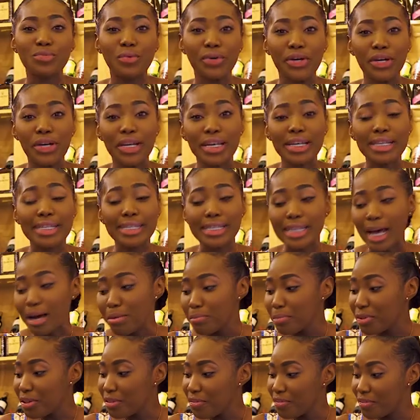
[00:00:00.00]
We're going to
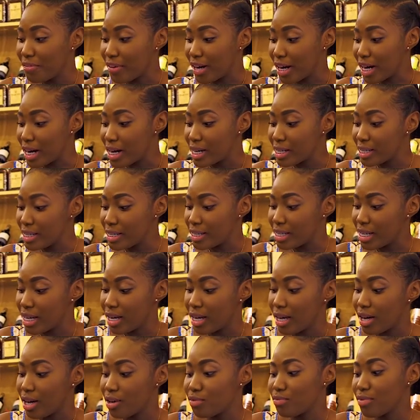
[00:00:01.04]
sample first
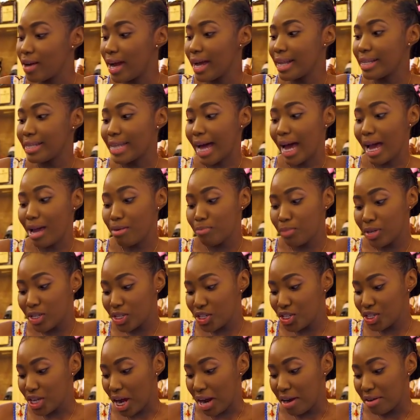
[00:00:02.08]
the Red
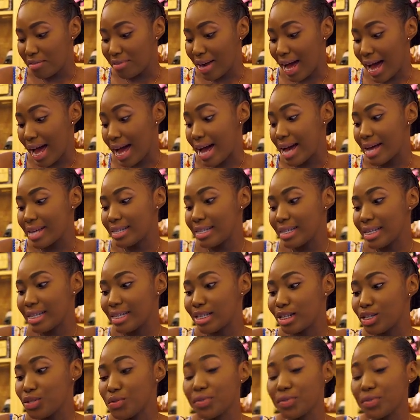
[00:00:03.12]
Diamond Shiraz. It's a